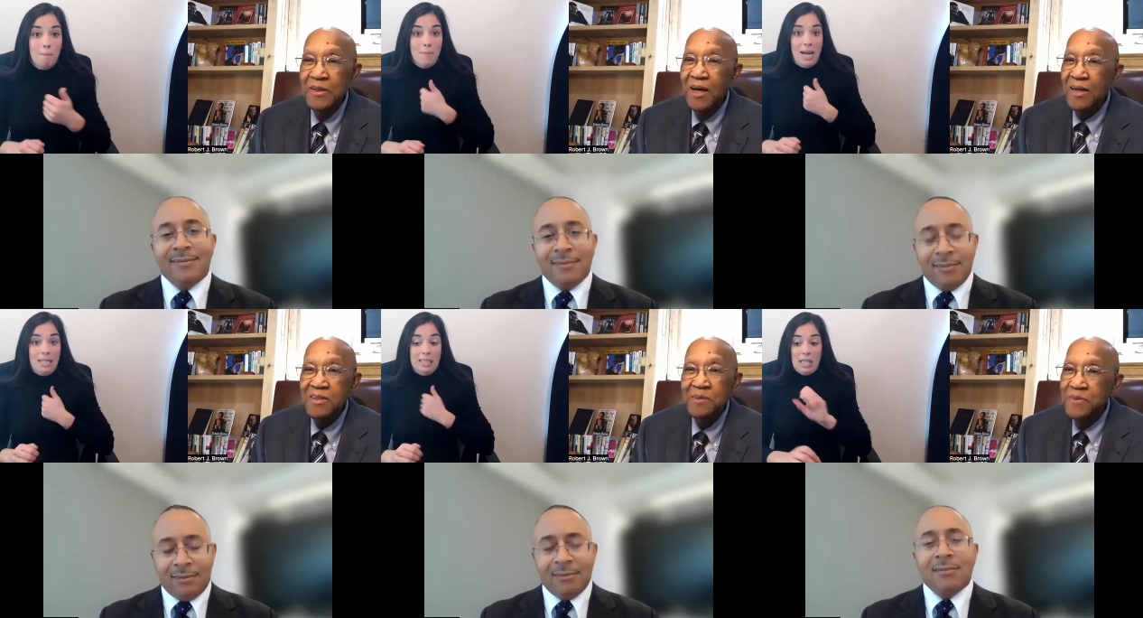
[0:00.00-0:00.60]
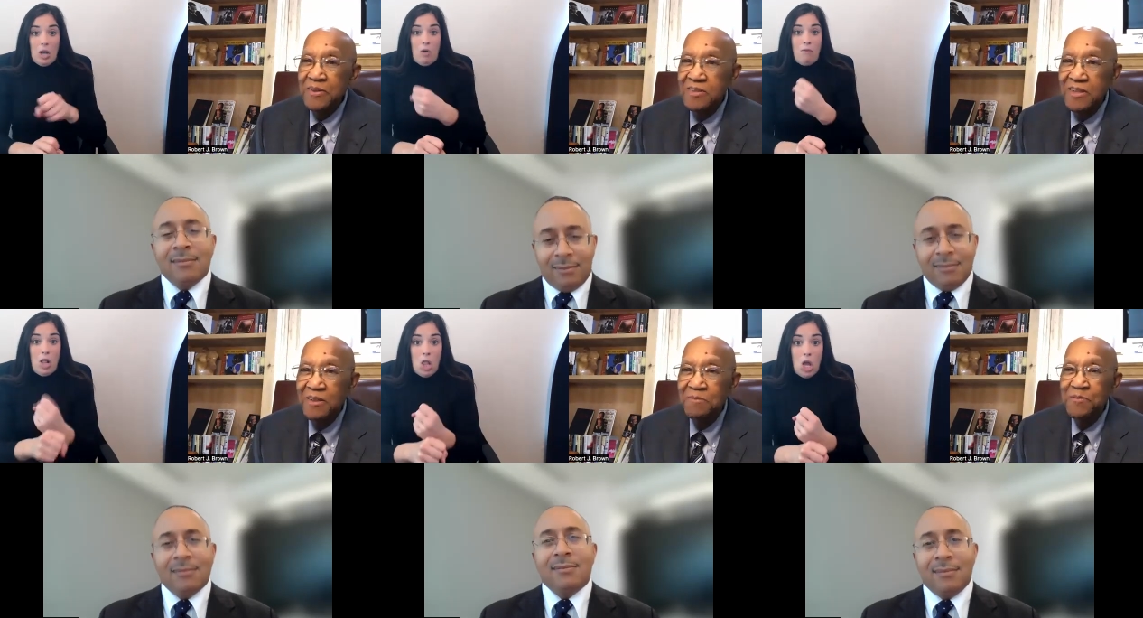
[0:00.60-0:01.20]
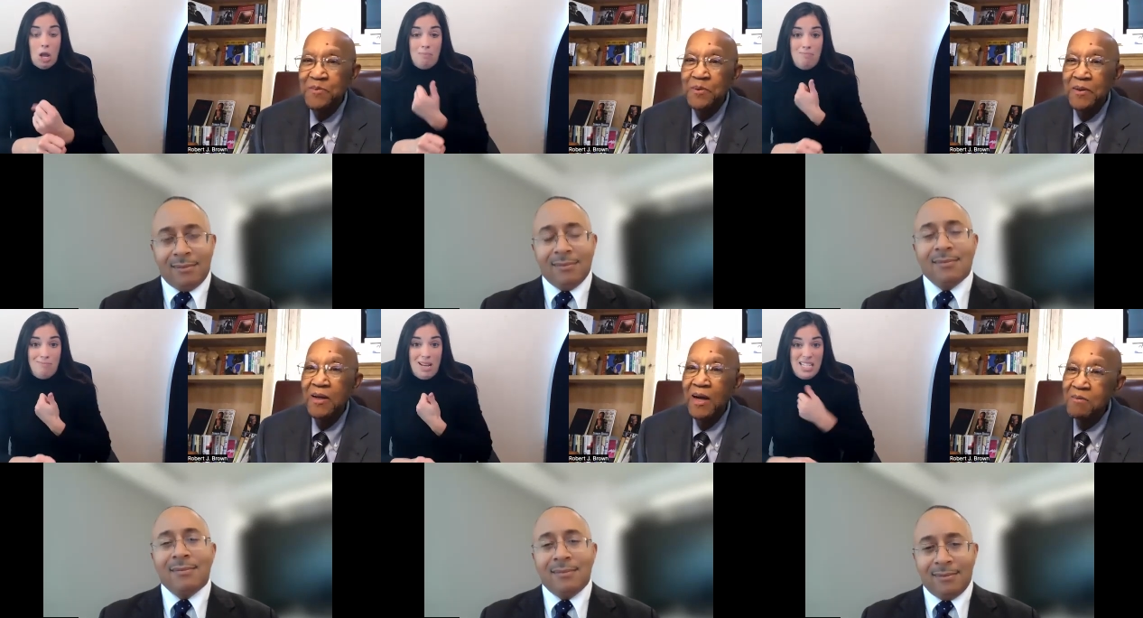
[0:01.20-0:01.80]
Speaker 1: locked up in a jail before,
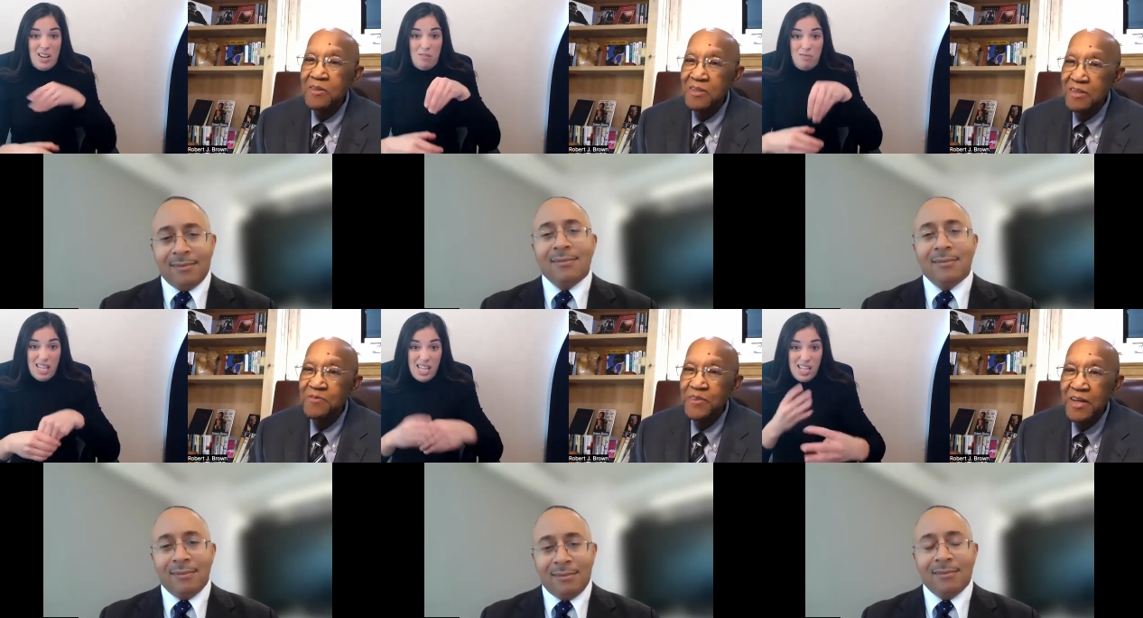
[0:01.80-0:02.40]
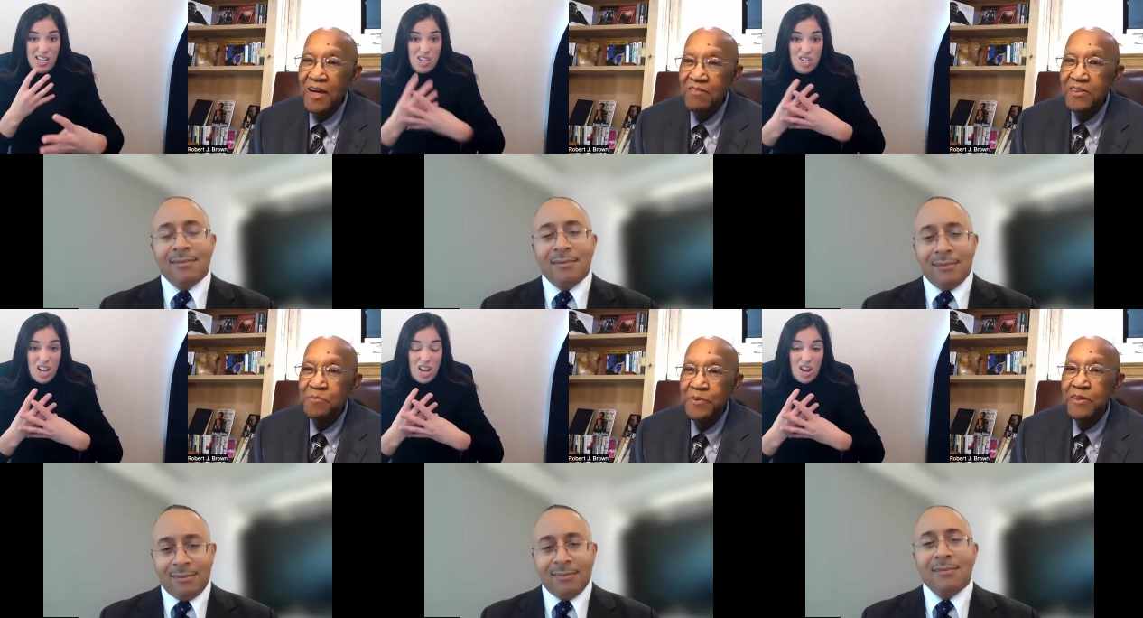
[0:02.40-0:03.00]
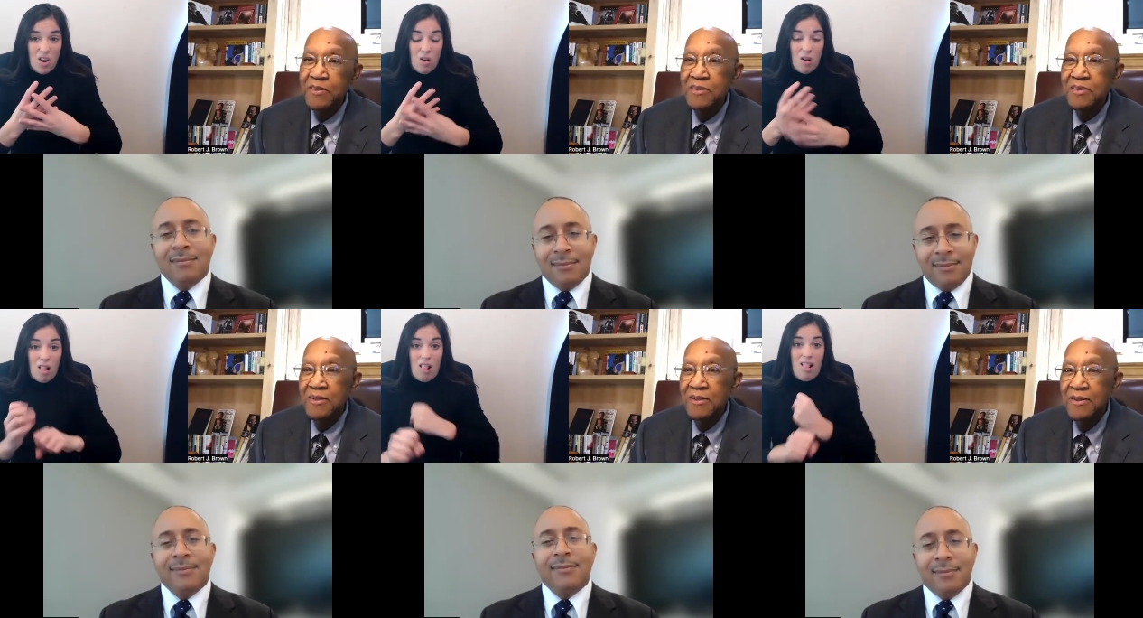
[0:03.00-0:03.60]
and that was a different kind of experience.
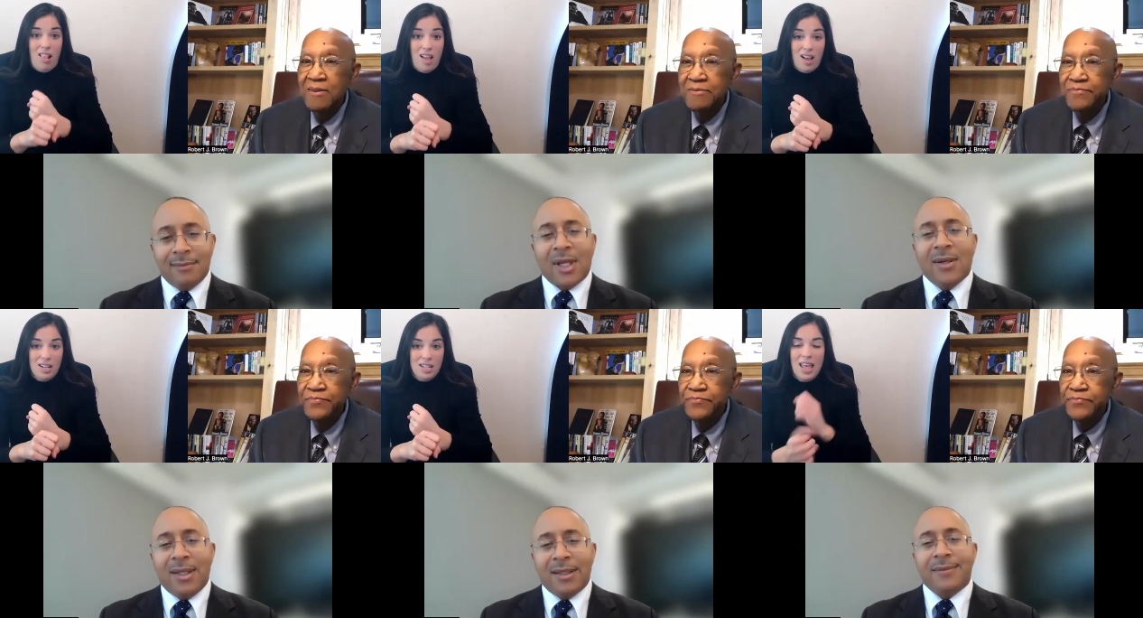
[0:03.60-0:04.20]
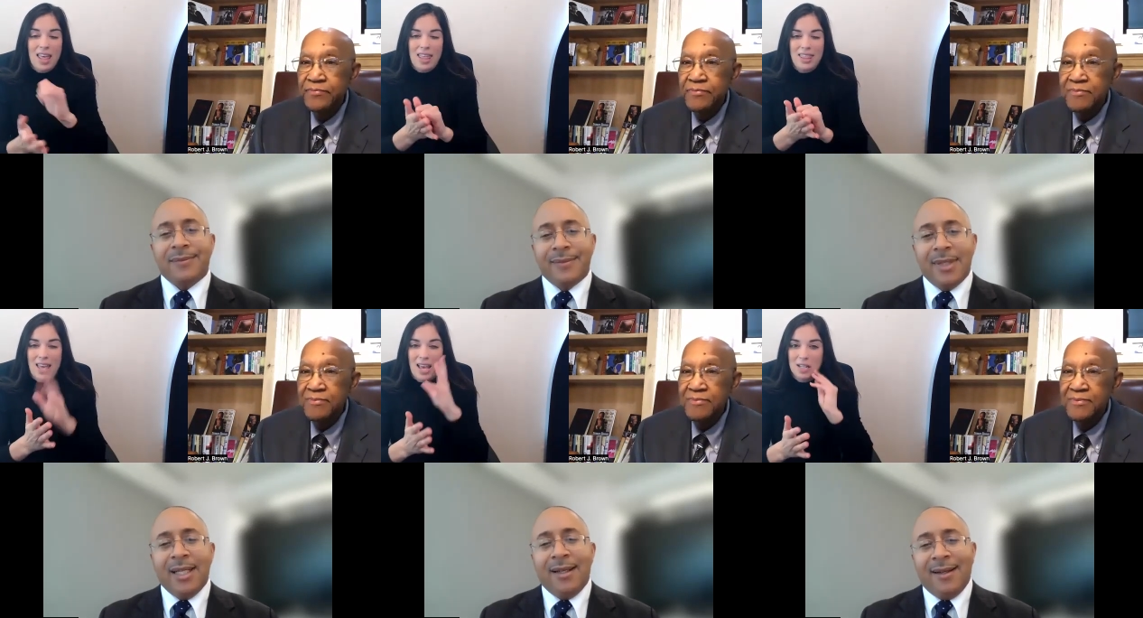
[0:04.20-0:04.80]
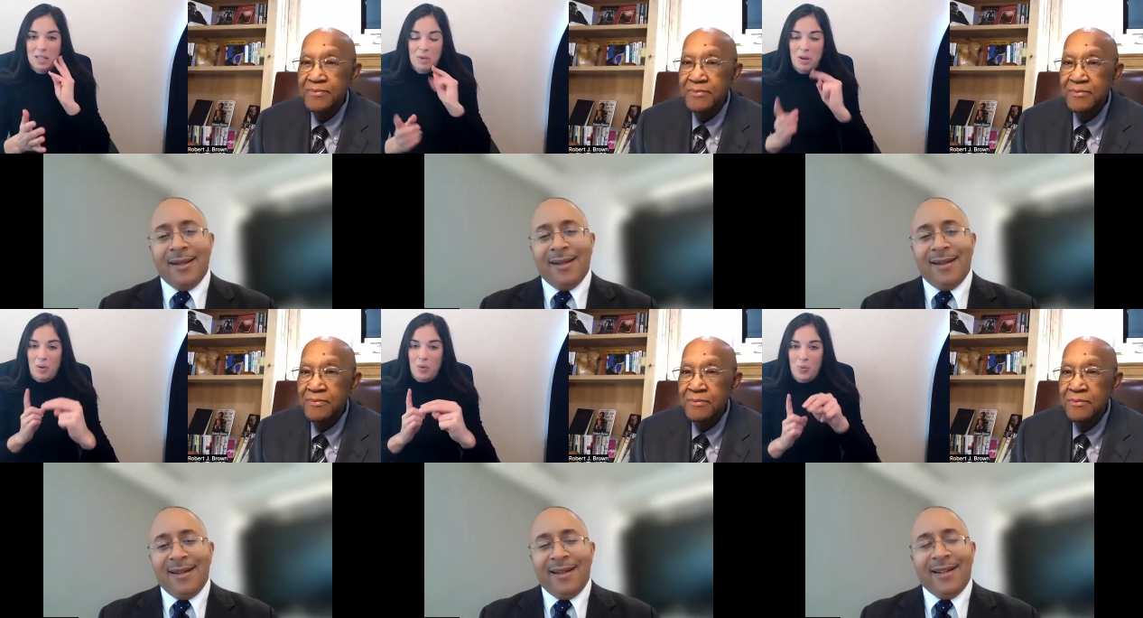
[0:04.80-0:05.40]
Speaker 2: Wow.
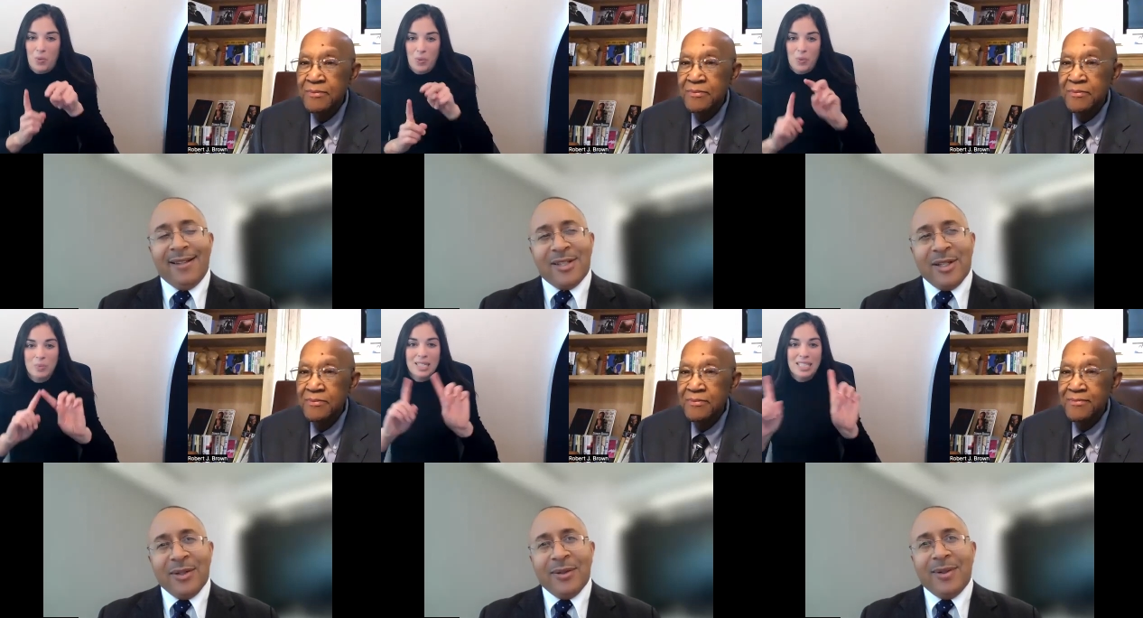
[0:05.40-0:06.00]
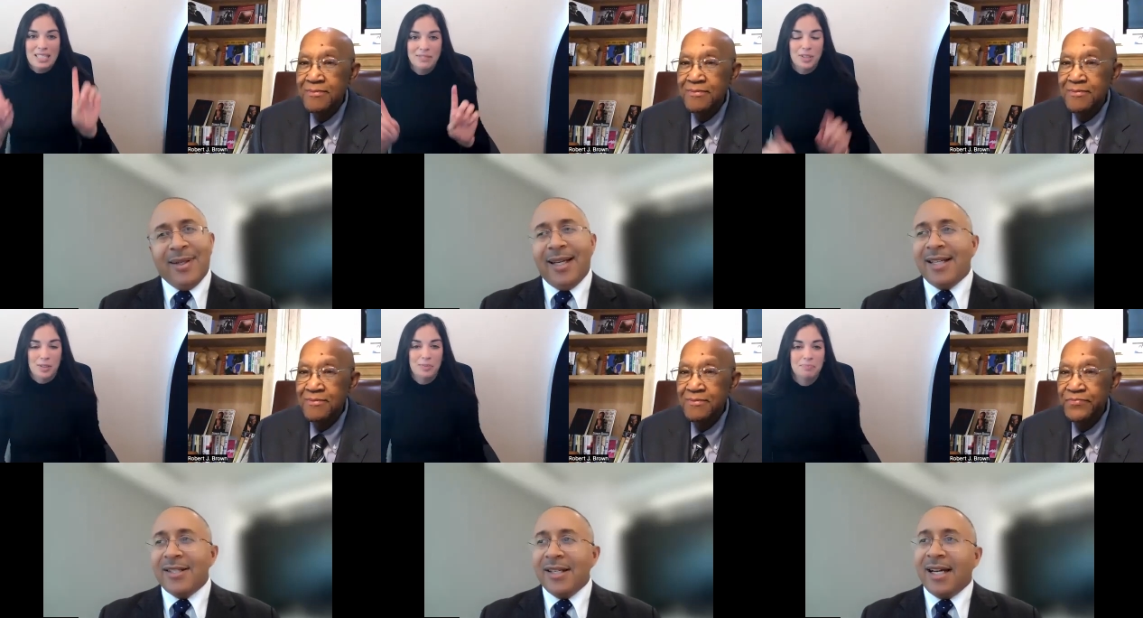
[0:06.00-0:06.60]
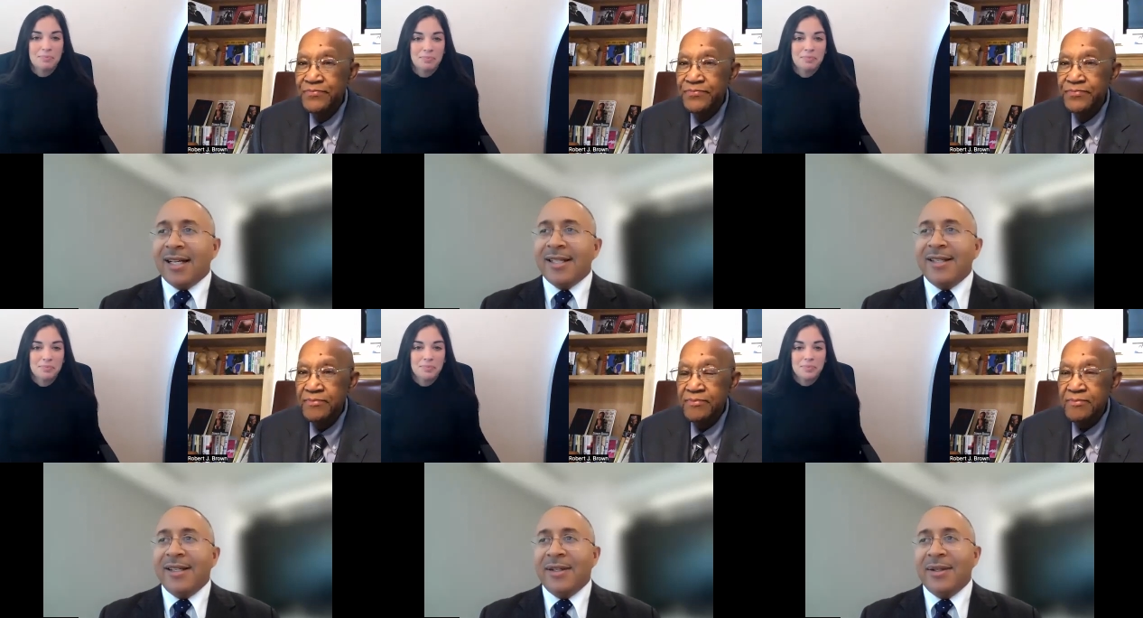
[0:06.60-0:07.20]
And so, as you got to
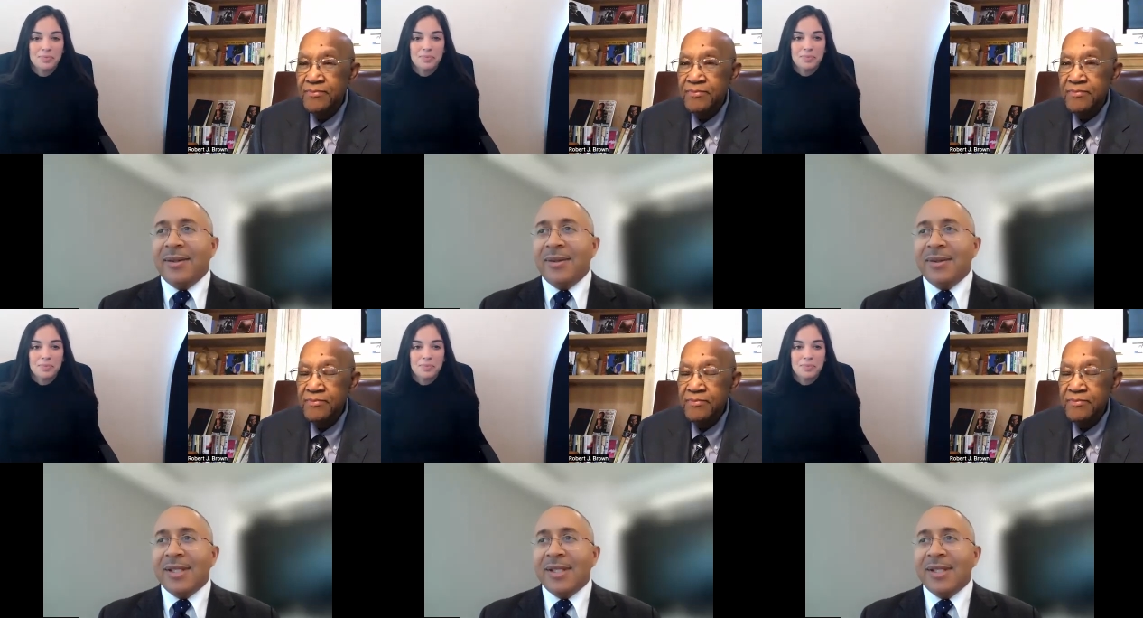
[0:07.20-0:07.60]
know